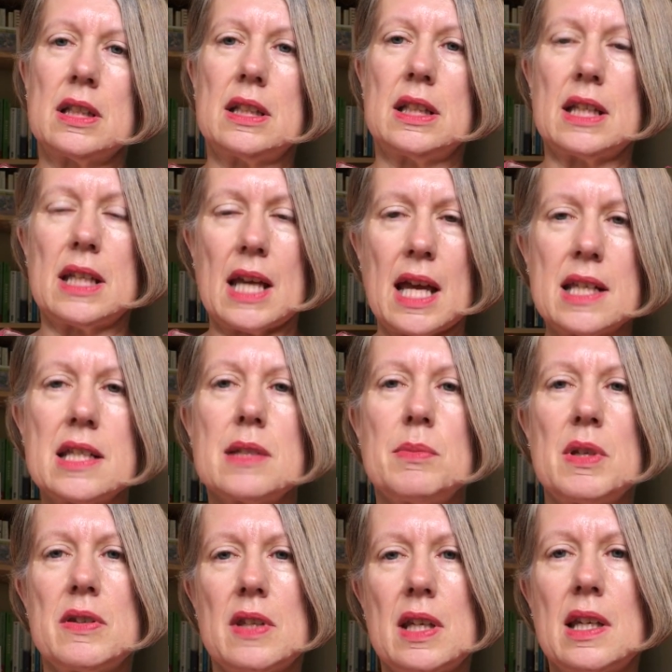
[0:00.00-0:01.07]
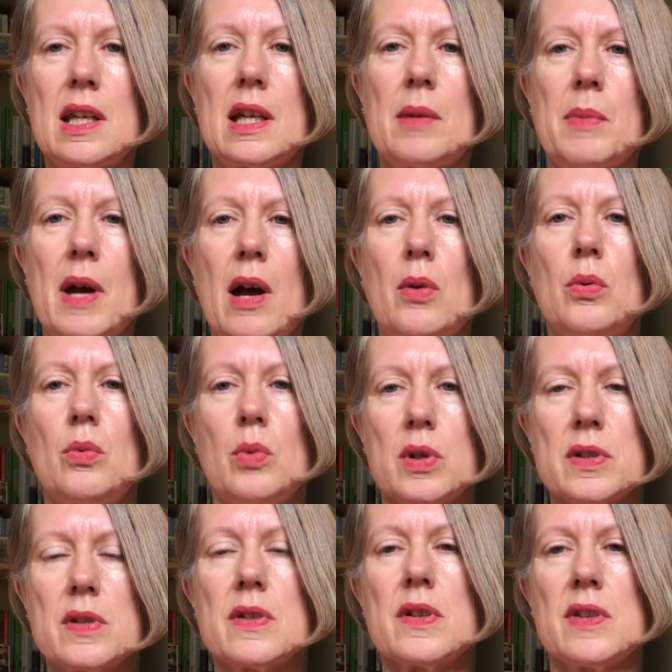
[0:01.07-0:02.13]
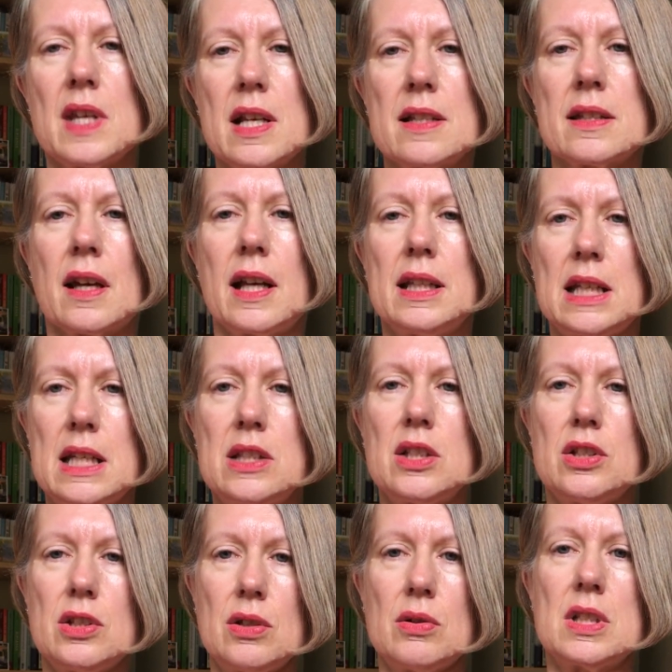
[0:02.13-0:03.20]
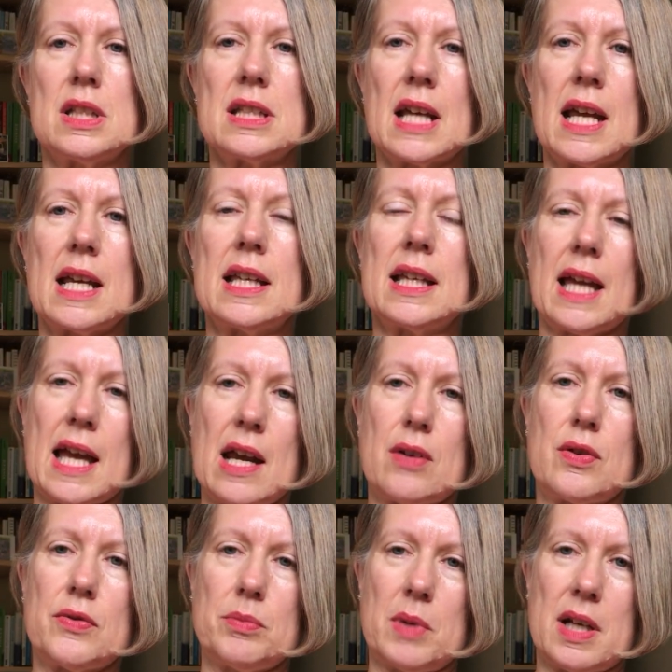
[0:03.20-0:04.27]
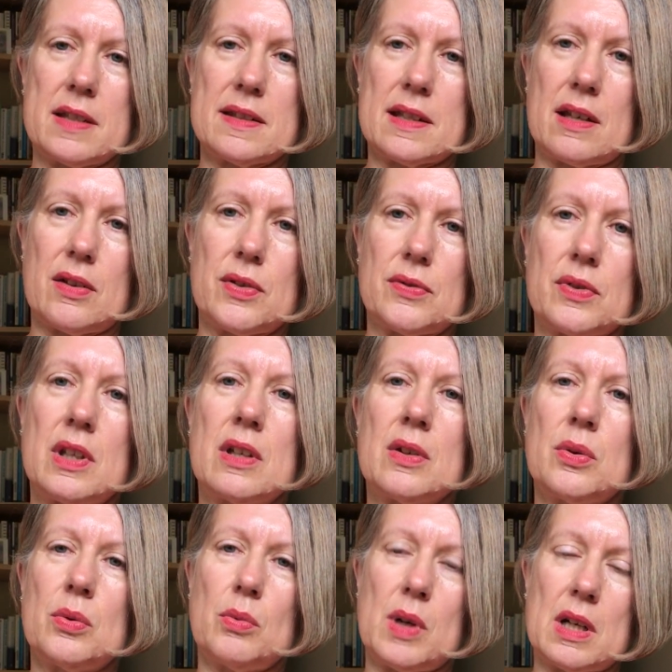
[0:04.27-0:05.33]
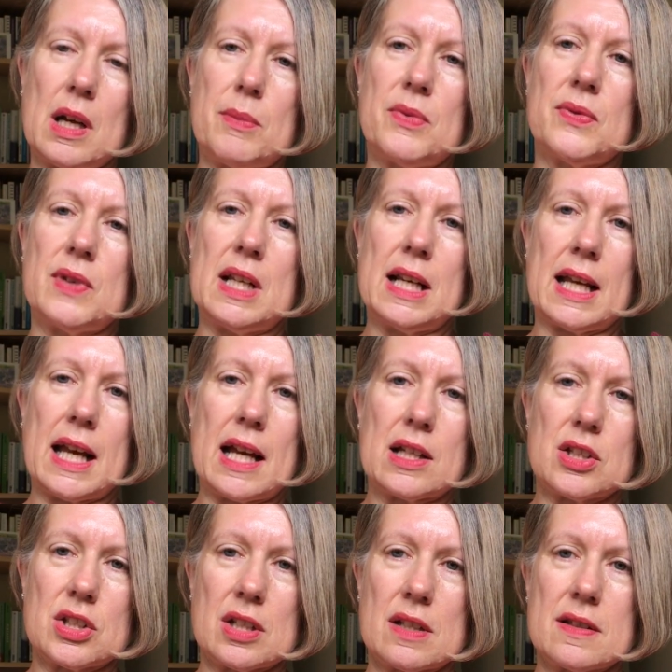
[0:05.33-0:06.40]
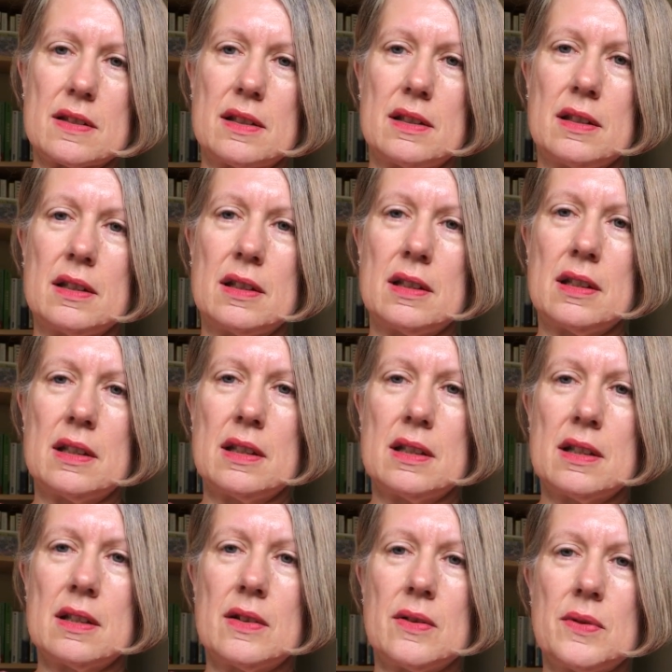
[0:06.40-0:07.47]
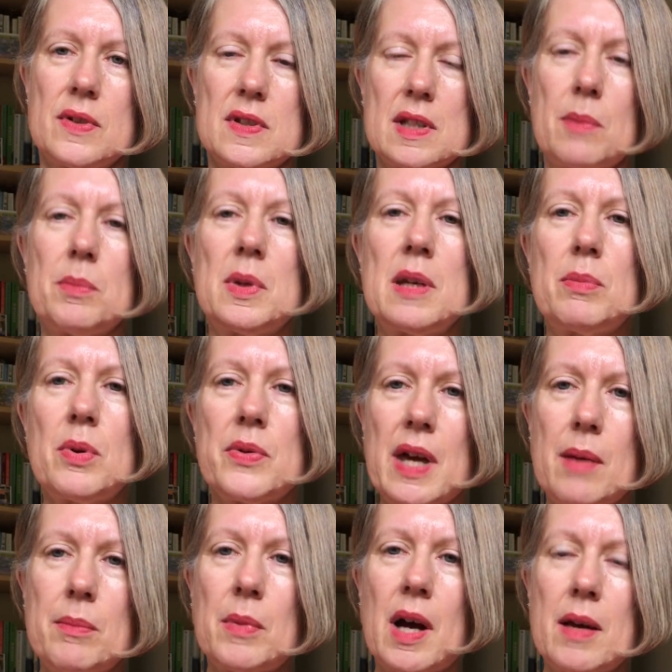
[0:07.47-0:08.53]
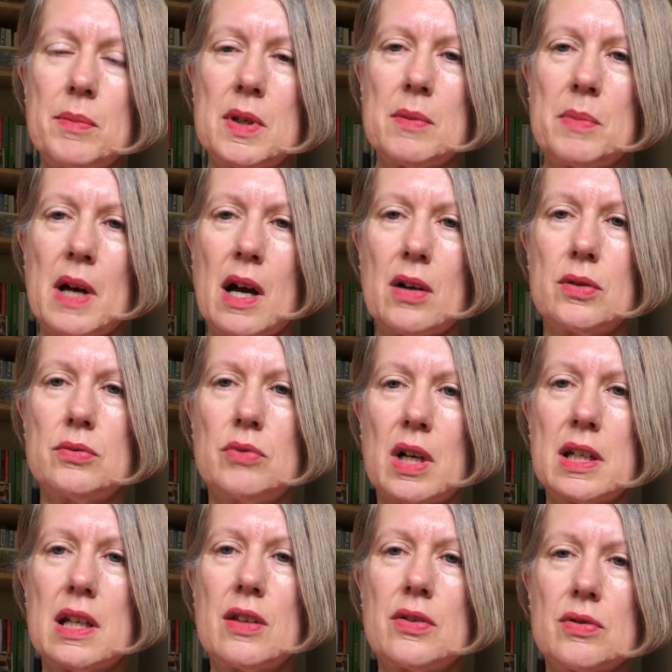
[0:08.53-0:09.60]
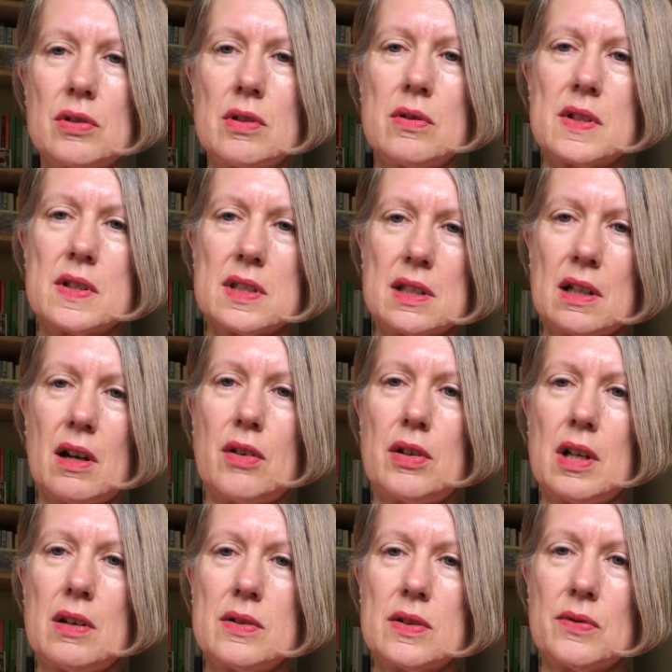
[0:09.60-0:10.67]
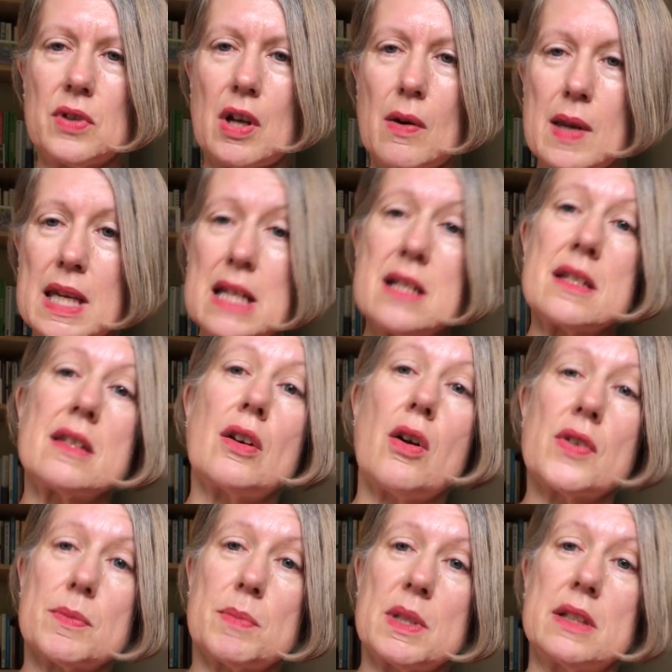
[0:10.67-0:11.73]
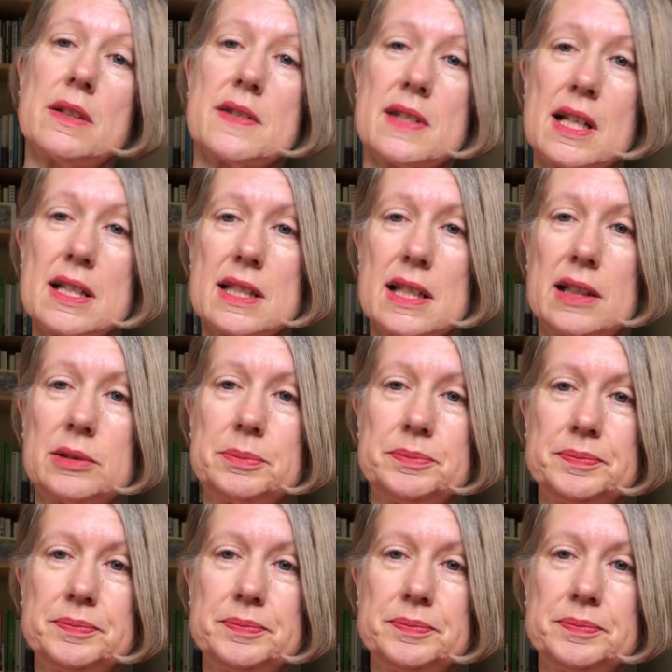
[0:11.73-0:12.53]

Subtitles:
And again, to be thinking about, what are the things I need to do to take care of myself when I'm feeling anxious? For some people, that might be about running through the scenarios of going into the hospital setting.